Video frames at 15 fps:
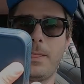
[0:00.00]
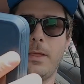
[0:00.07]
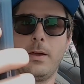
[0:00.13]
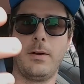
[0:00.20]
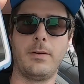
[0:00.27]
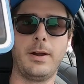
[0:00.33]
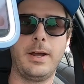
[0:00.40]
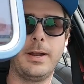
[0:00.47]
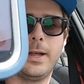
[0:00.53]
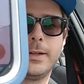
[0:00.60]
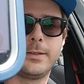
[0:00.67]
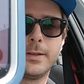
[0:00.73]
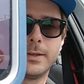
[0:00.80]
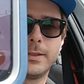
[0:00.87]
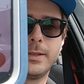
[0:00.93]
All right, I
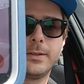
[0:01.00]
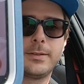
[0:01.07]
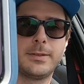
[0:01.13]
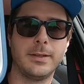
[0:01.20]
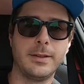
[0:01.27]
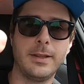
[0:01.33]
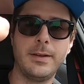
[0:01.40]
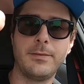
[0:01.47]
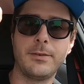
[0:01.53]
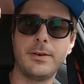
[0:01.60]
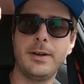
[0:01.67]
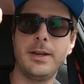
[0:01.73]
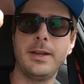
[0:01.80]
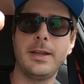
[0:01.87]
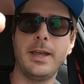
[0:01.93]
took this
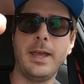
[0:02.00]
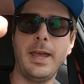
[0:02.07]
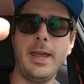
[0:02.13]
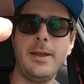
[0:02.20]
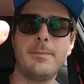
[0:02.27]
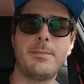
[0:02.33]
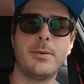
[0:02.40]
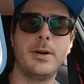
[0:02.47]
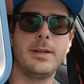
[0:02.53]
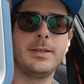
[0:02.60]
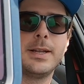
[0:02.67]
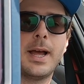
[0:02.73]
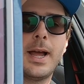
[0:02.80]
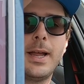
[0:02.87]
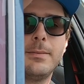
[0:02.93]
delivery,
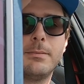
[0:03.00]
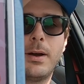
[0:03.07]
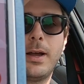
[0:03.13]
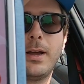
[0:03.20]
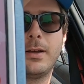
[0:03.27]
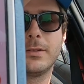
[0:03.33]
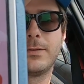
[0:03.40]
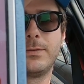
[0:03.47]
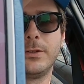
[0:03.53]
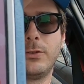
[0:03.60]
8.9 miles for